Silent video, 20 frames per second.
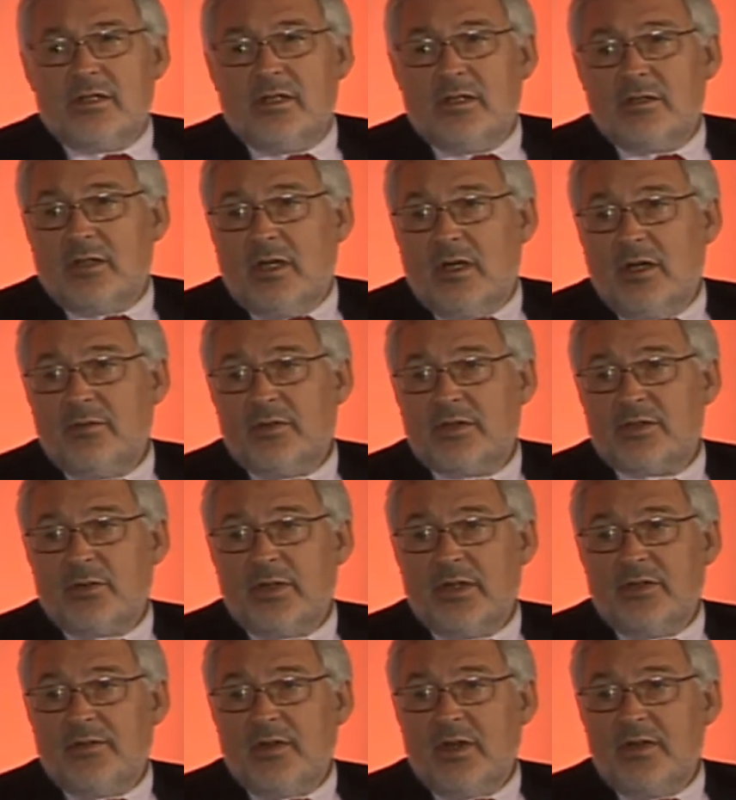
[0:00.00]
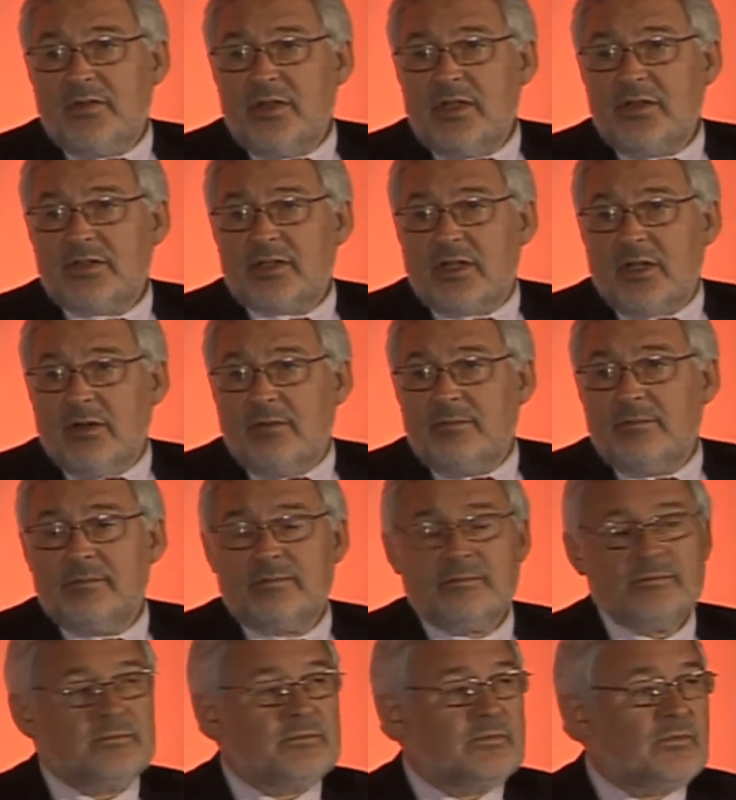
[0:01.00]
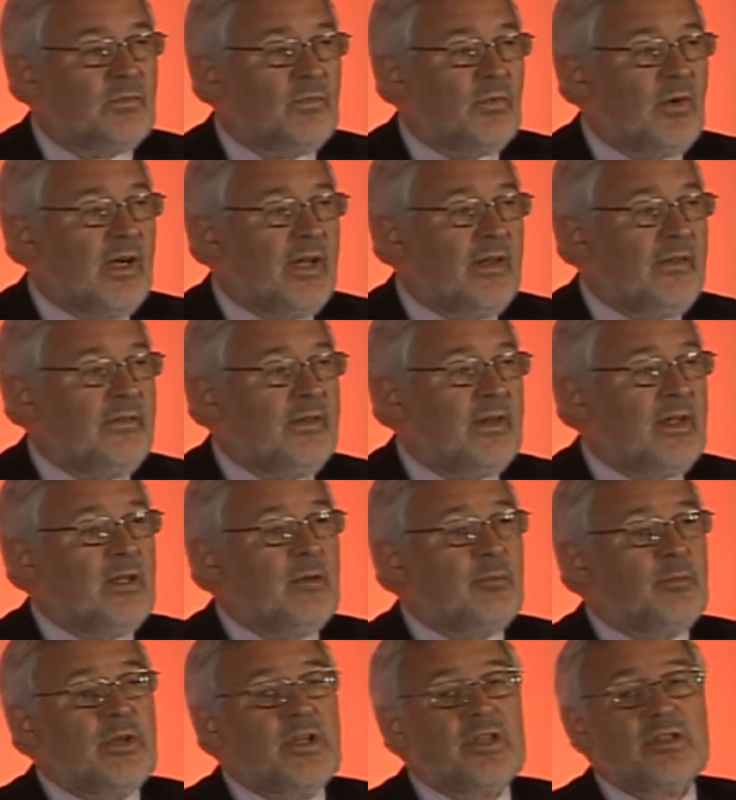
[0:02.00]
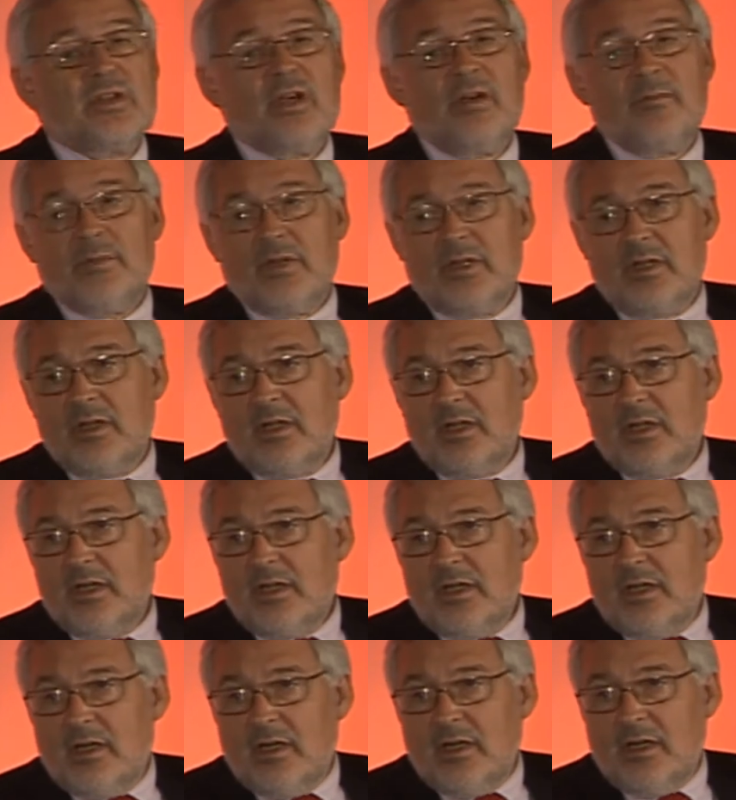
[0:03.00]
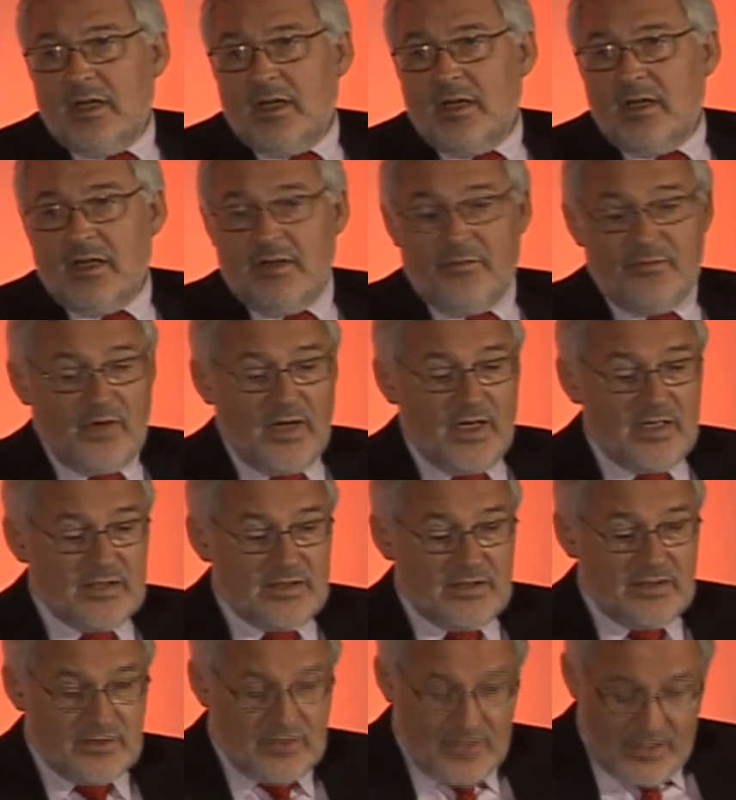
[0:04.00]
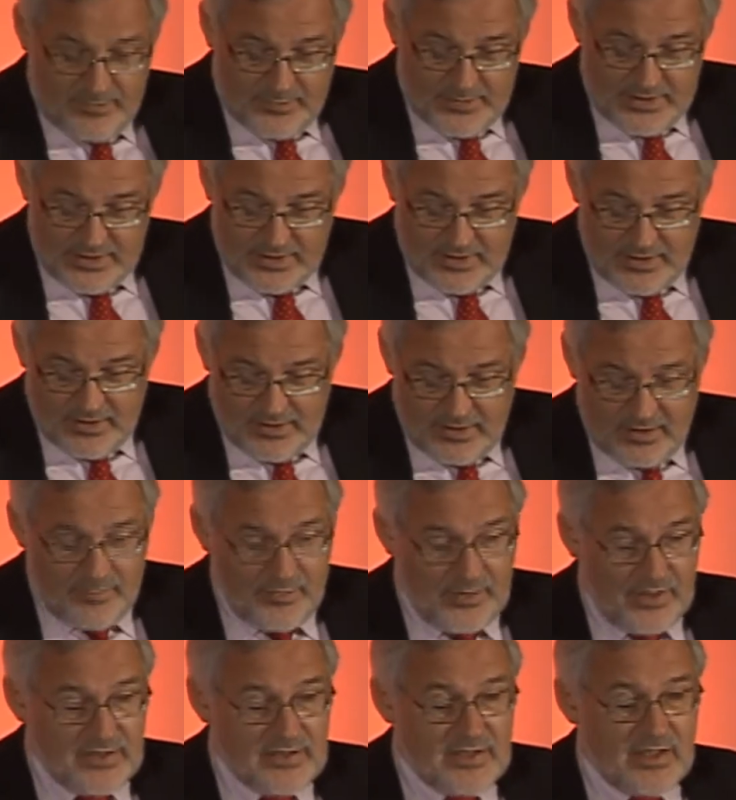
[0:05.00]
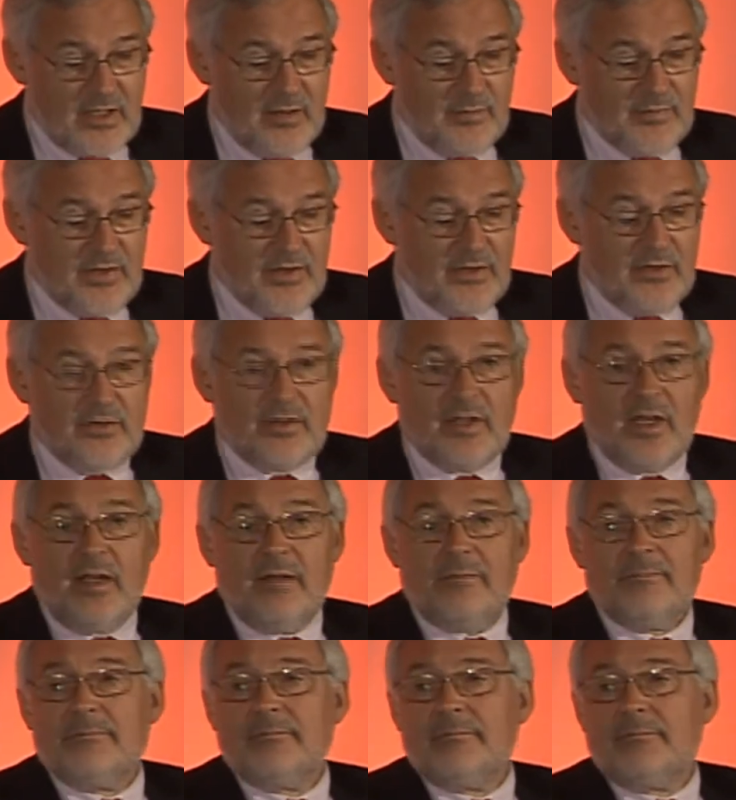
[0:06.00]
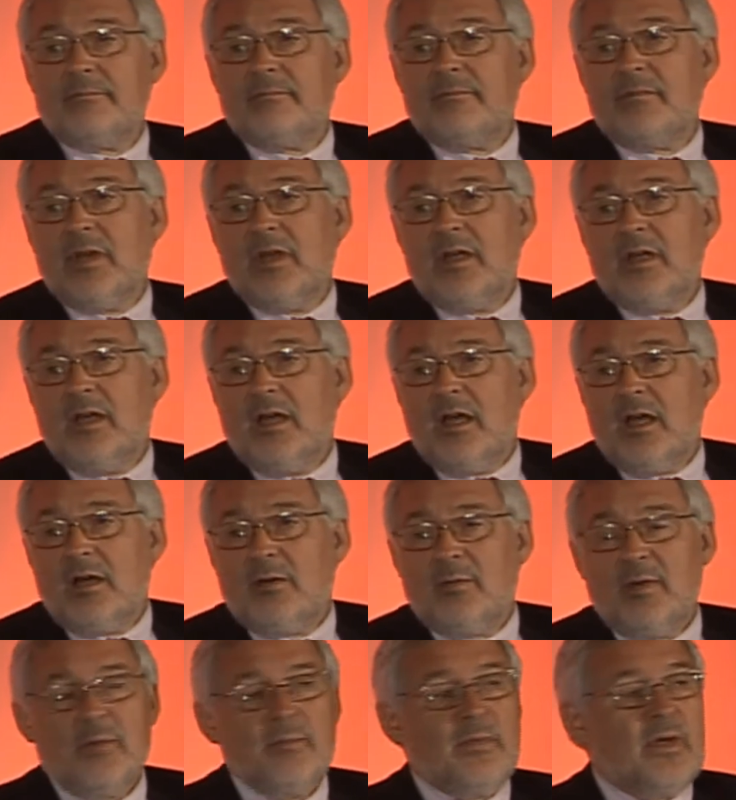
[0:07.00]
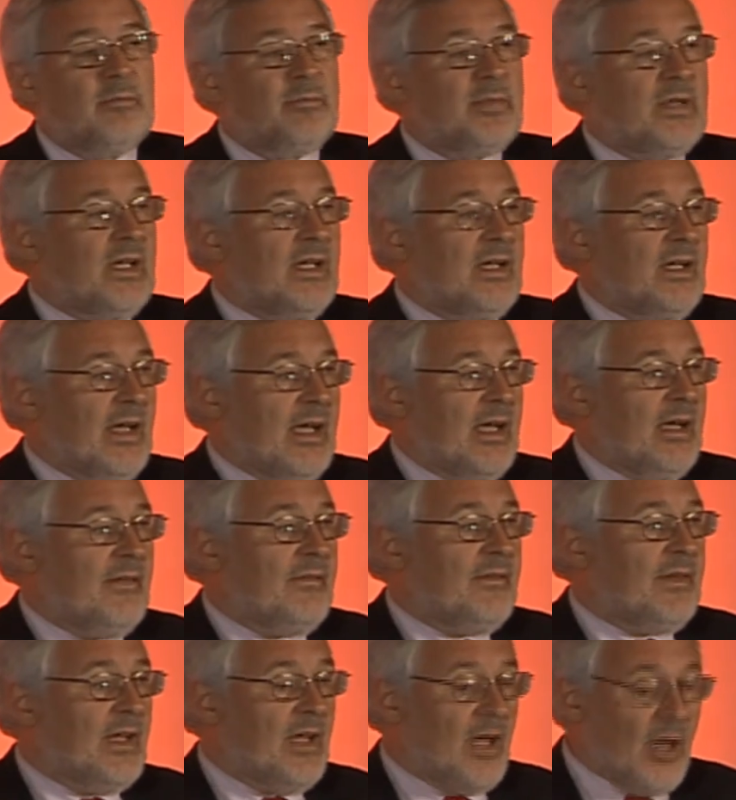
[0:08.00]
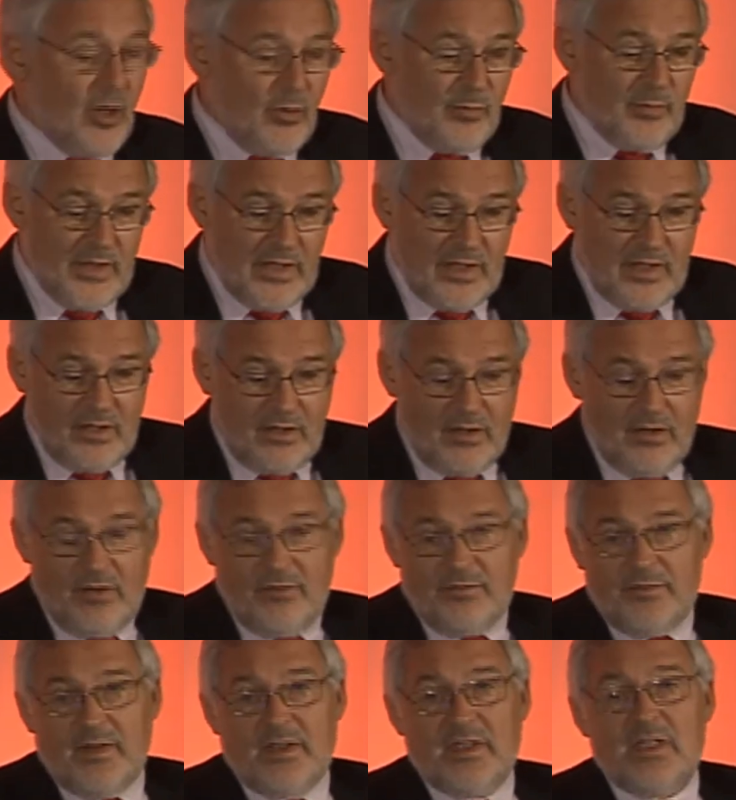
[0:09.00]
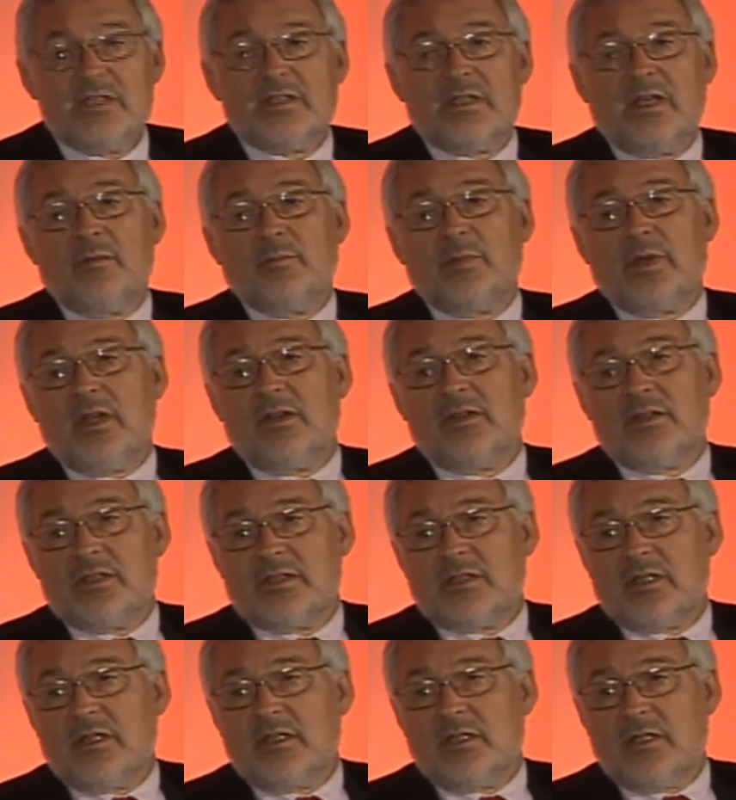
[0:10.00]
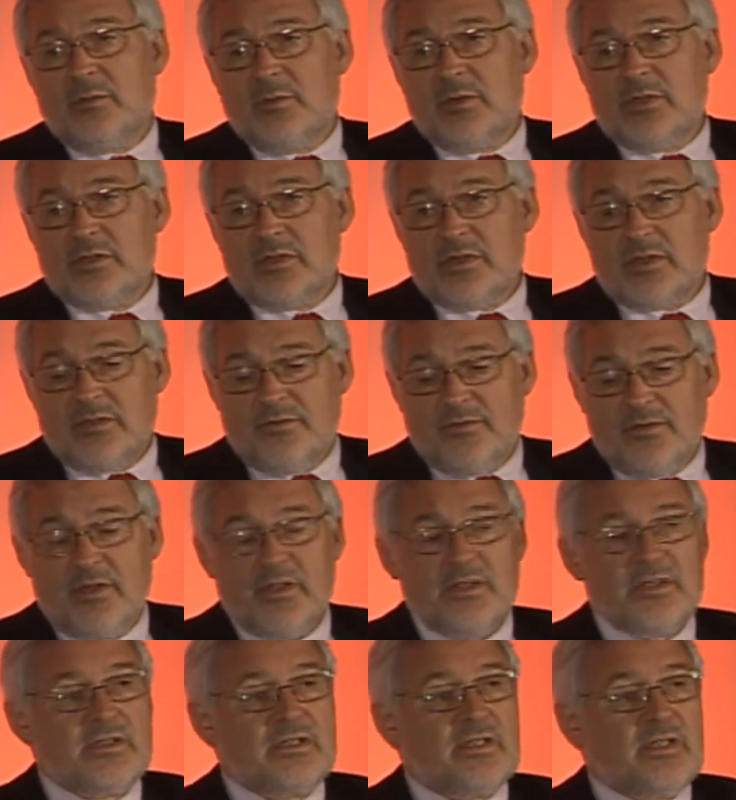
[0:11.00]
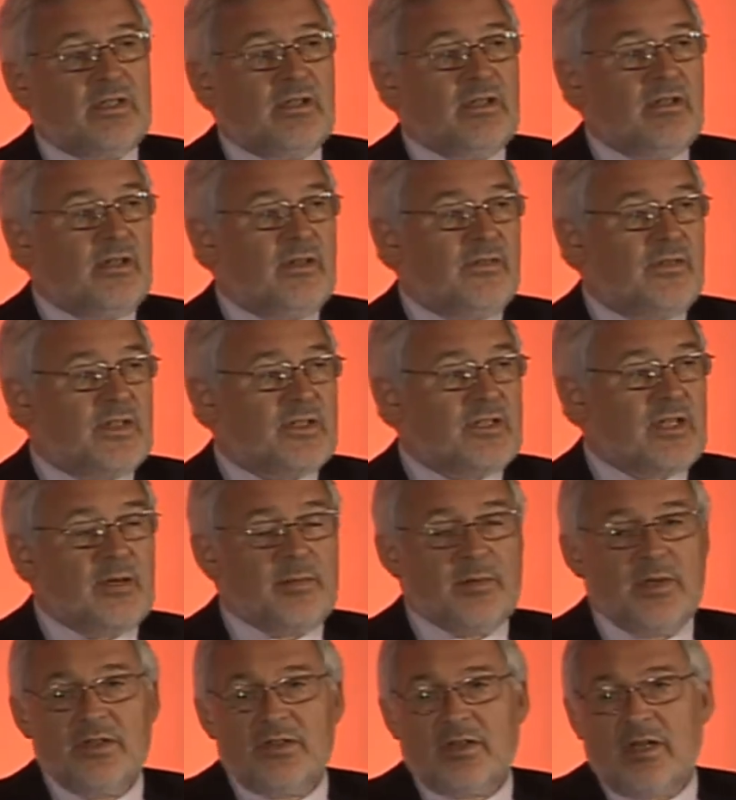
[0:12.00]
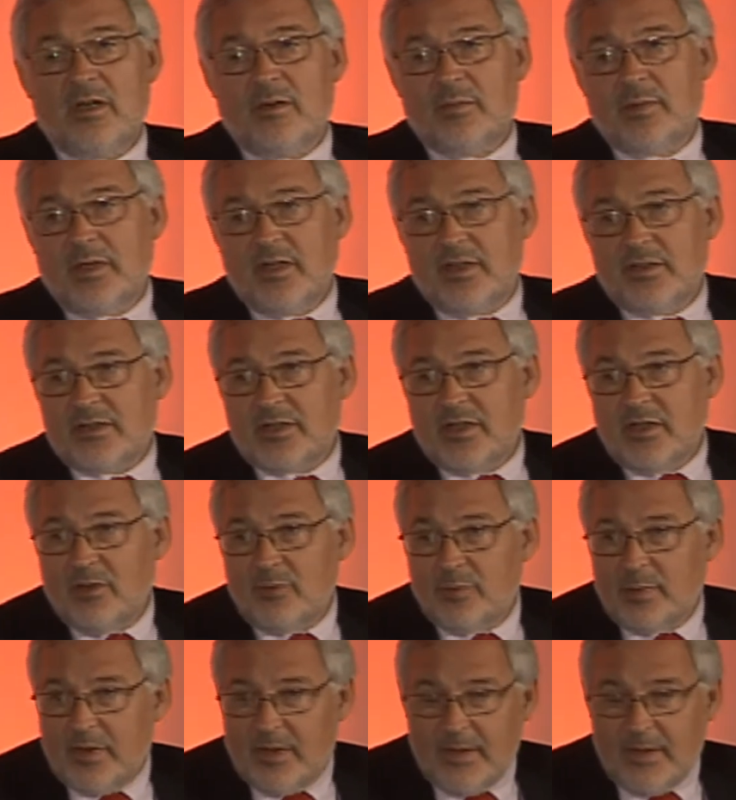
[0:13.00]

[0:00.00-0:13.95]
over 25 years ago, when the British government invited the Japanese car companies to come to the UK. I remember being at the opening of the Nissan plant in Sunderland, which was the first of the Japanese car plants to open,